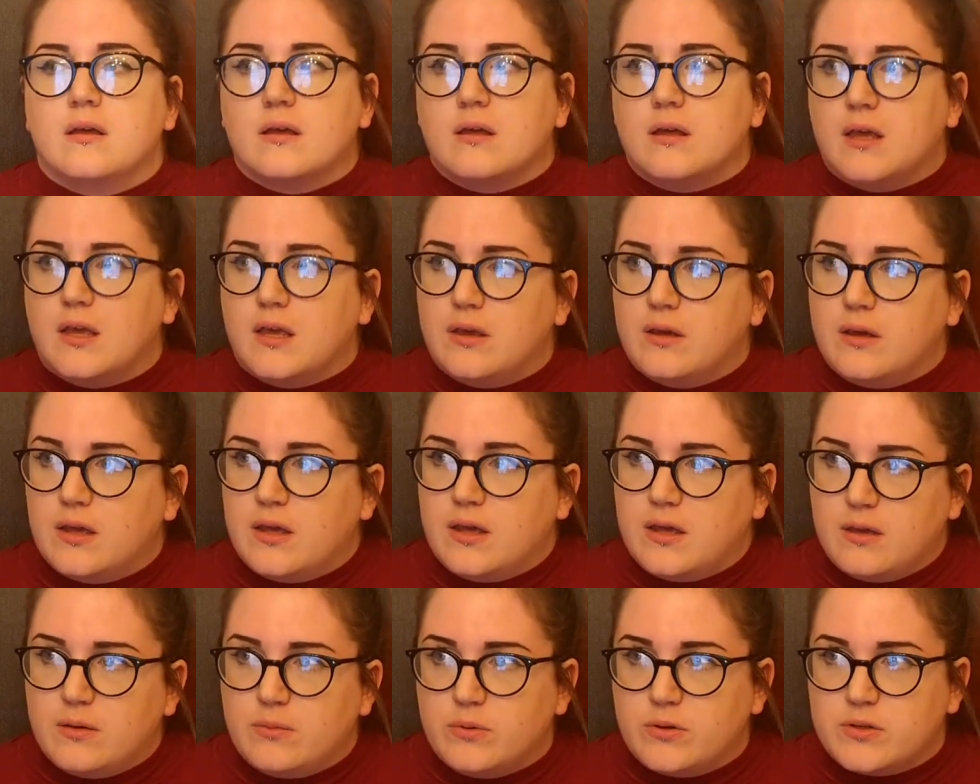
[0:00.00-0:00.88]

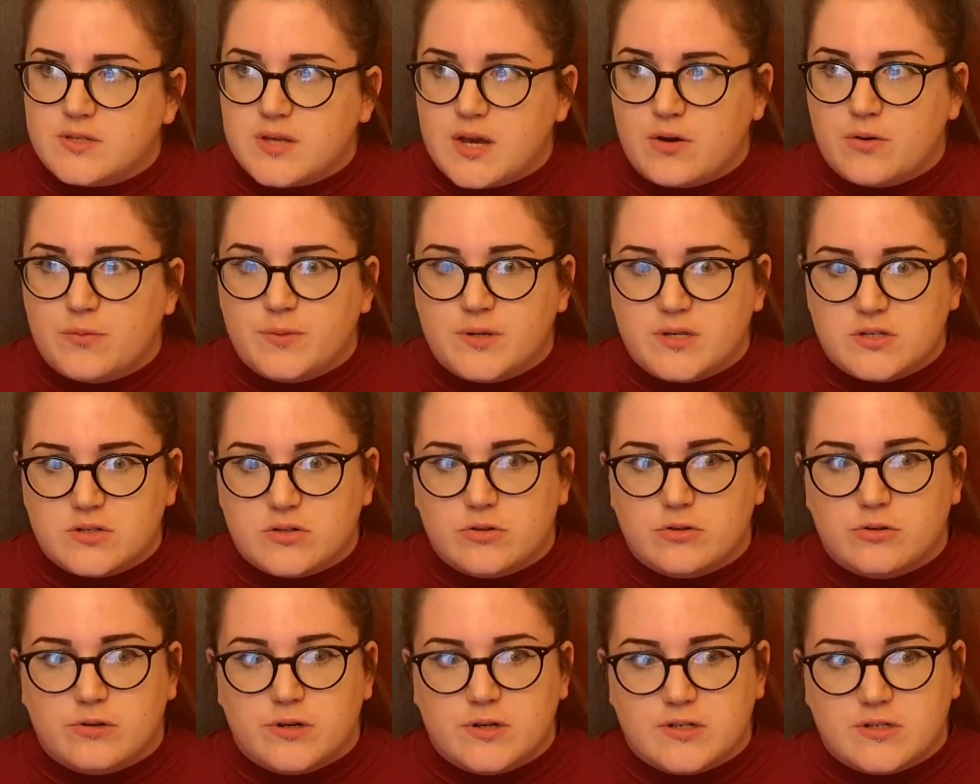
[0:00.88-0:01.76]
he would tell me
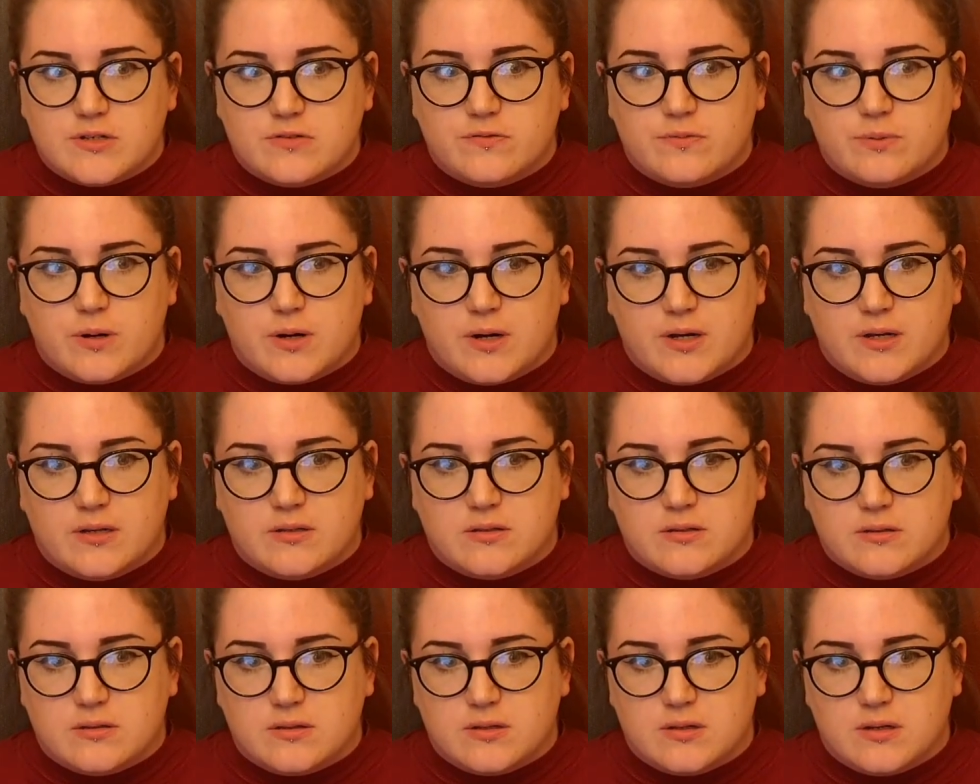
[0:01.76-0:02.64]
stories of what I'd
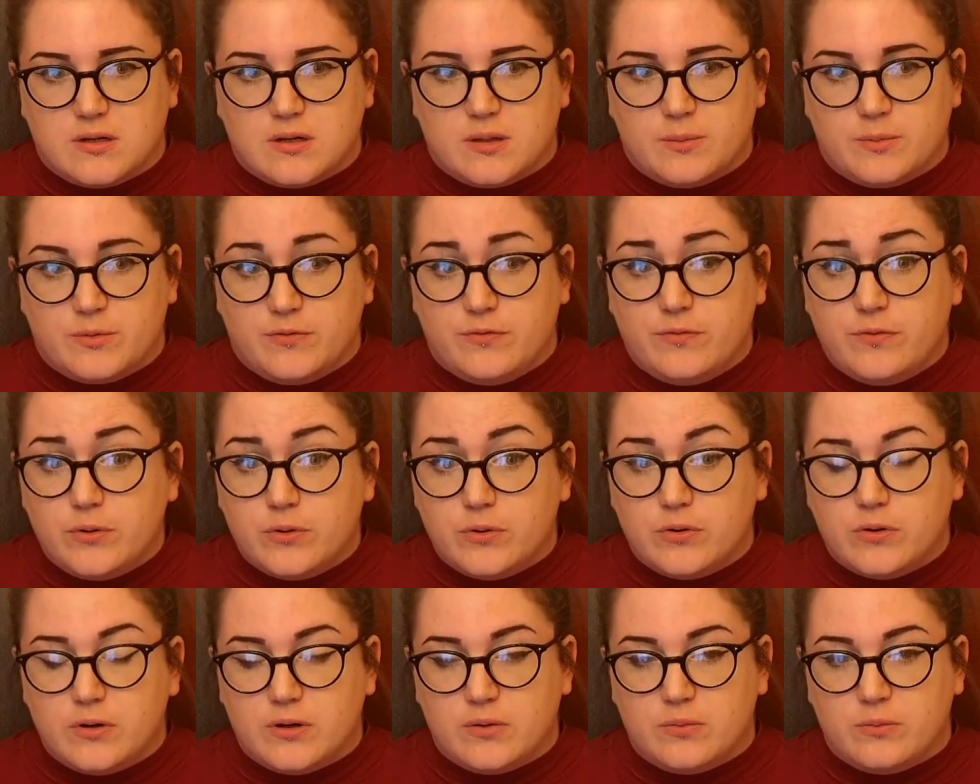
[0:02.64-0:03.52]
done the night
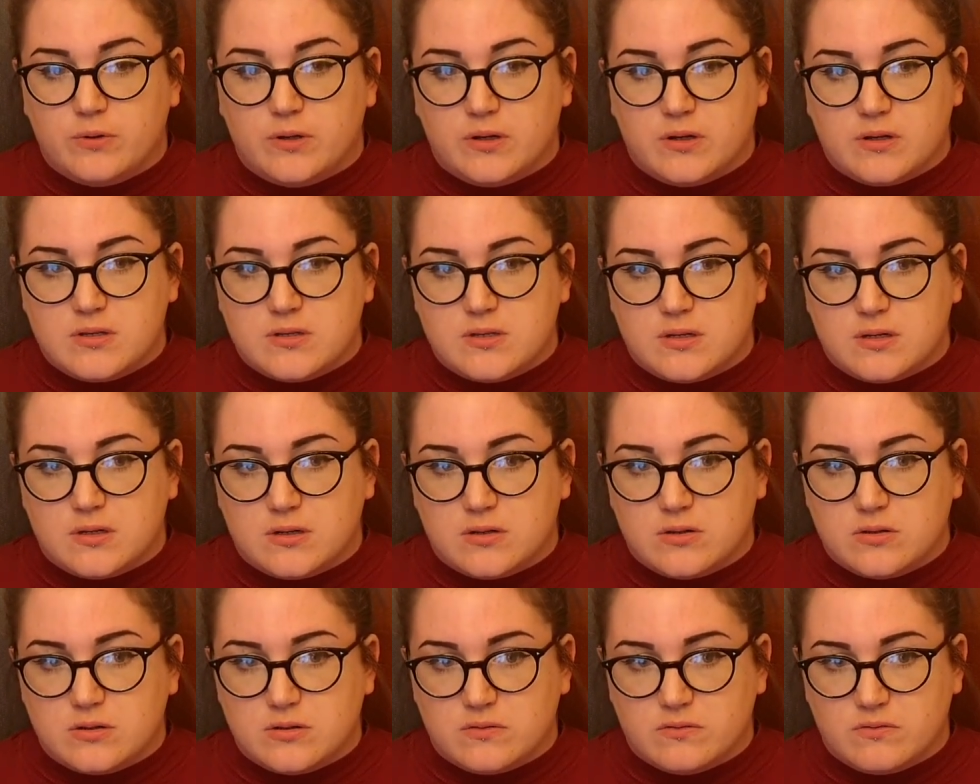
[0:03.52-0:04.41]
before, and when I said I
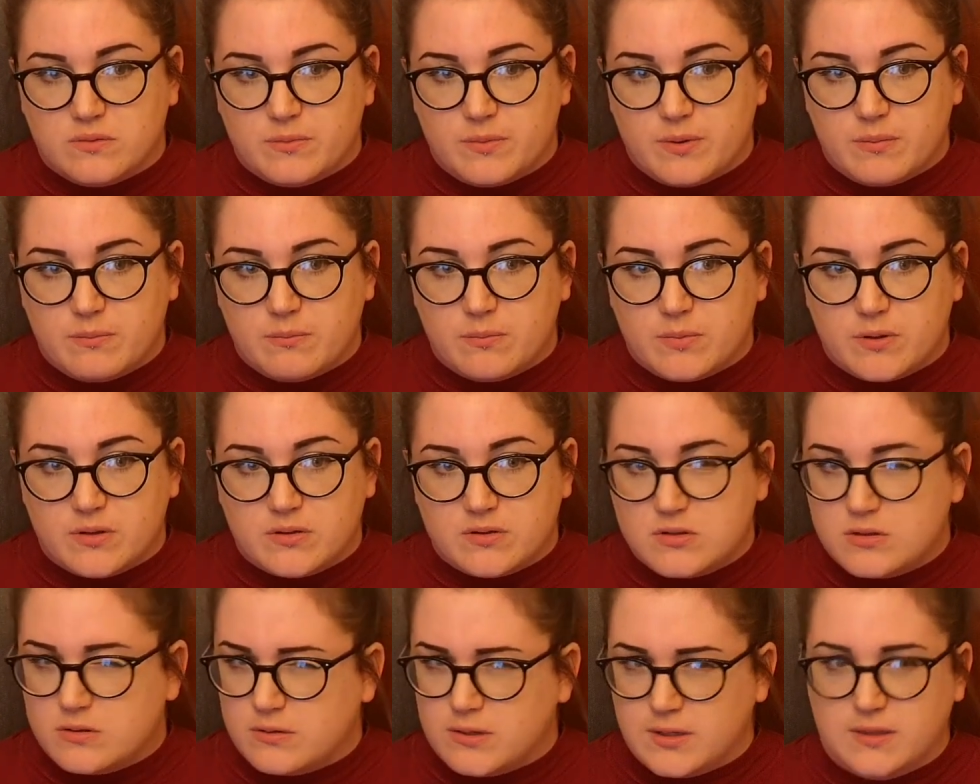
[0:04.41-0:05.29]
couldn't remember
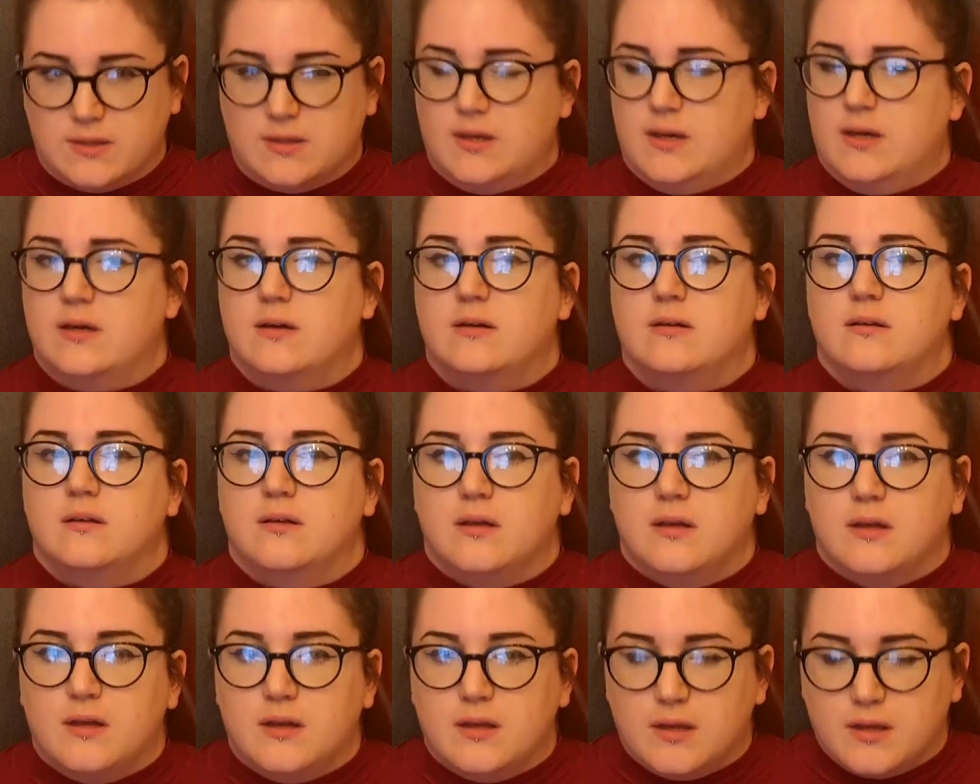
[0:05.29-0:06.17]
doing that,
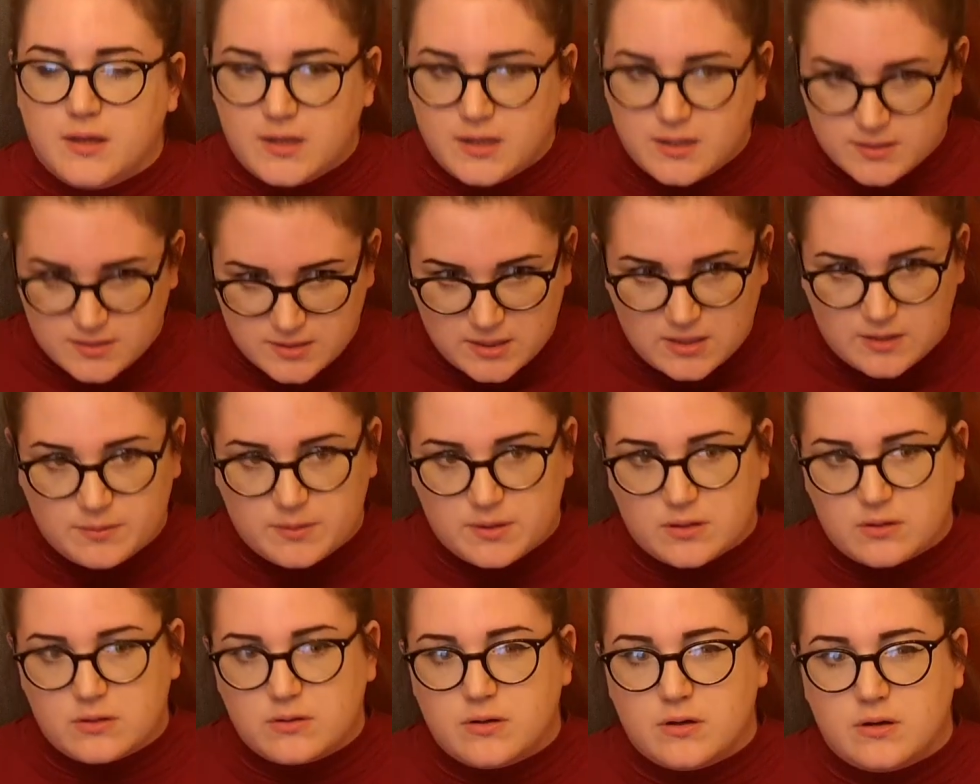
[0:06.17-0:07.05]
he'd tell me,
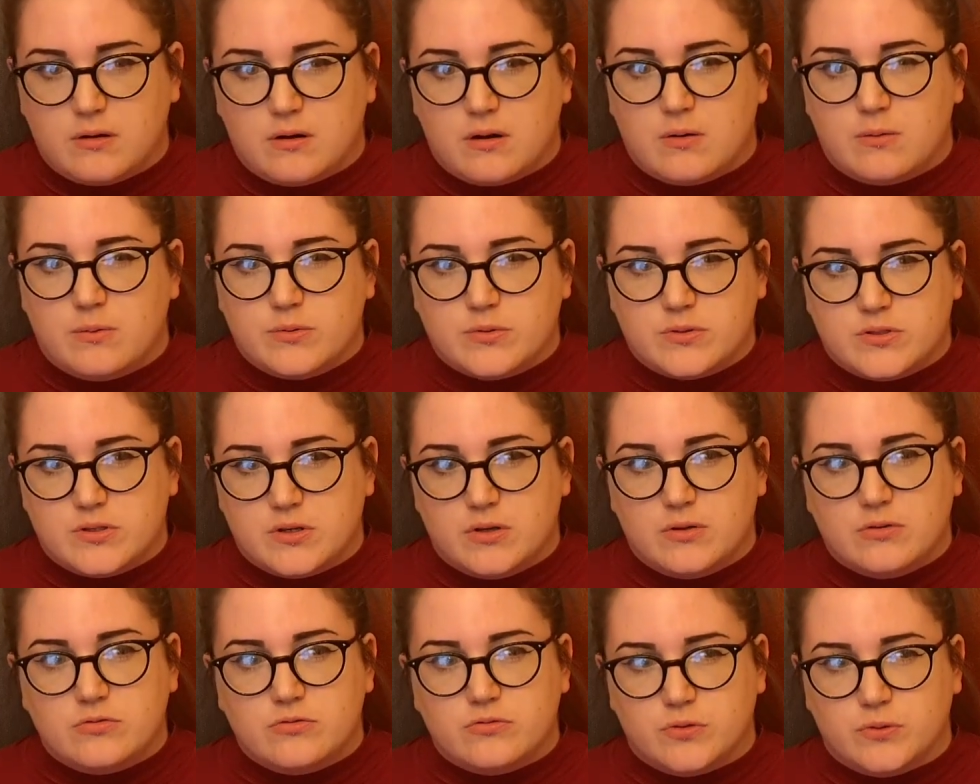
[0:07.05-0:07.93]
oh no, I was
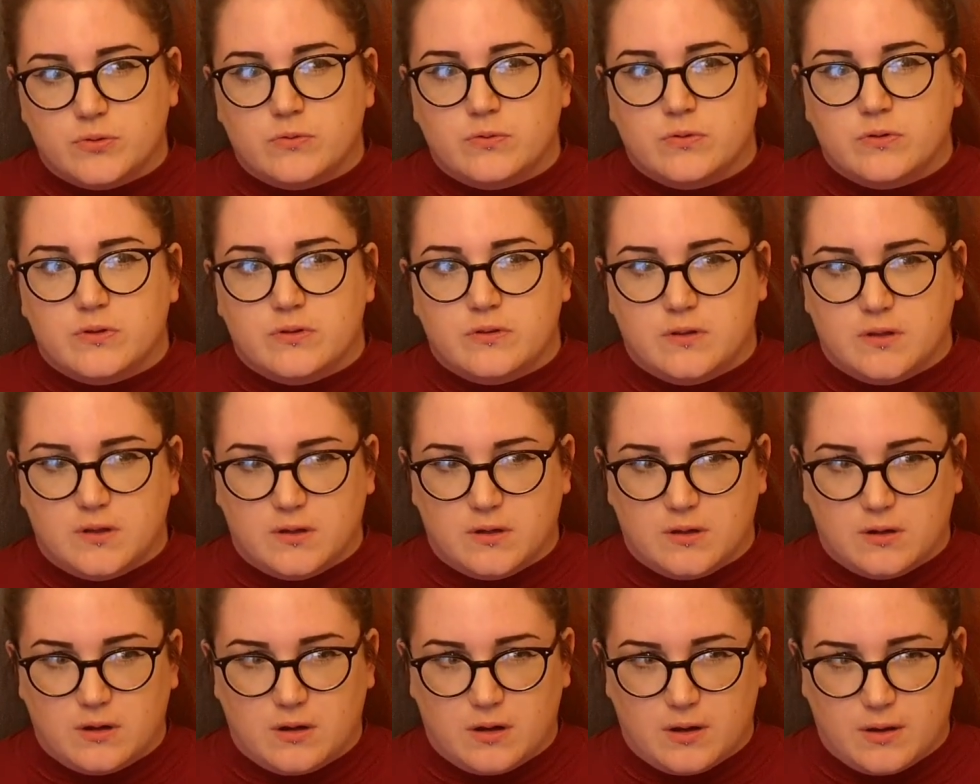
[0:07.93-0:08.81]
so drunk
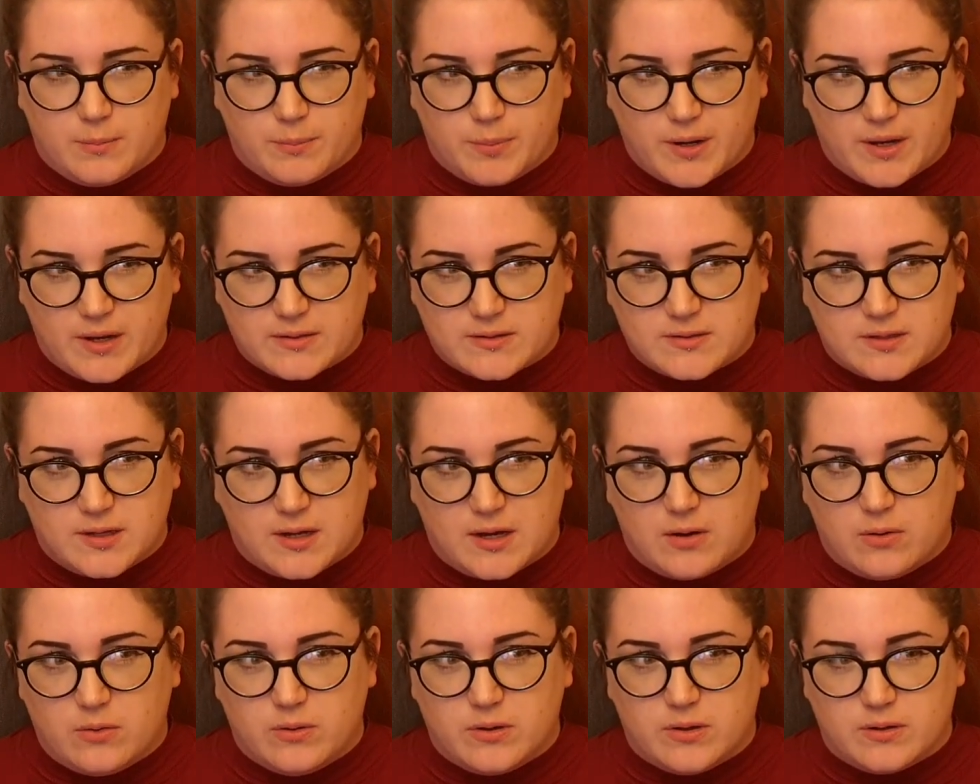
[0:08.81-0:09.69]
that I blacked
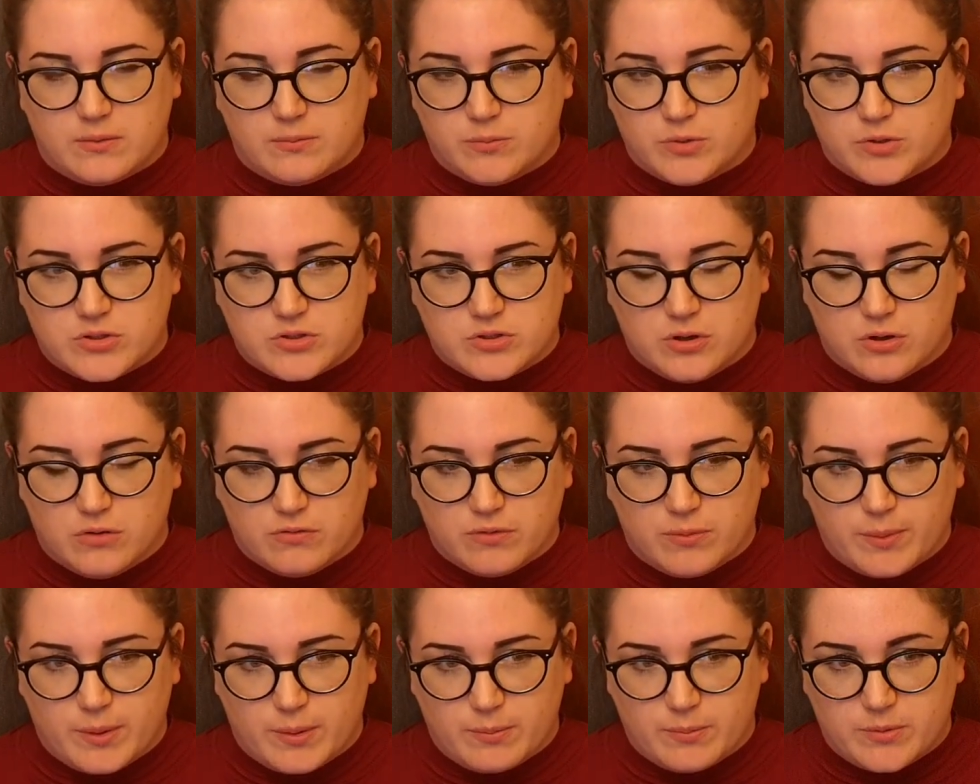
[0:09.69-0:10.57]
out and must not
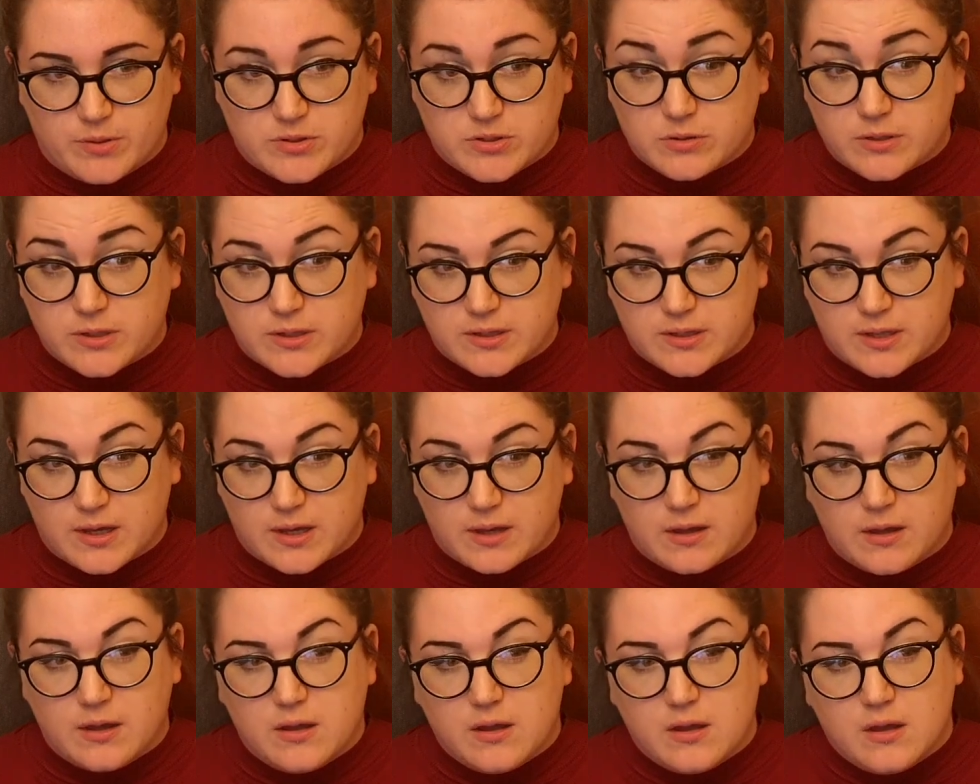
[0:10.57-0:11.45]
remember doing that.